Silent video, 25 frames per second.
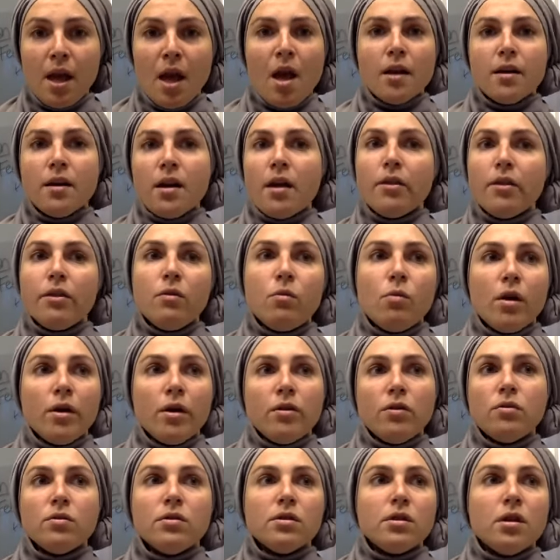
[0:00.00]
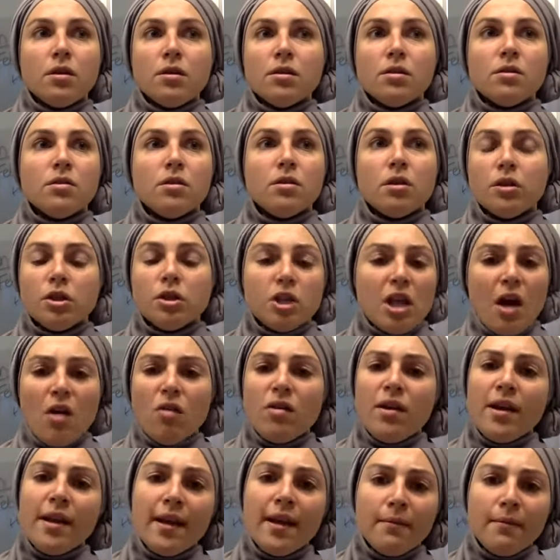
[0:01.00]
not the one who's going to start shouting at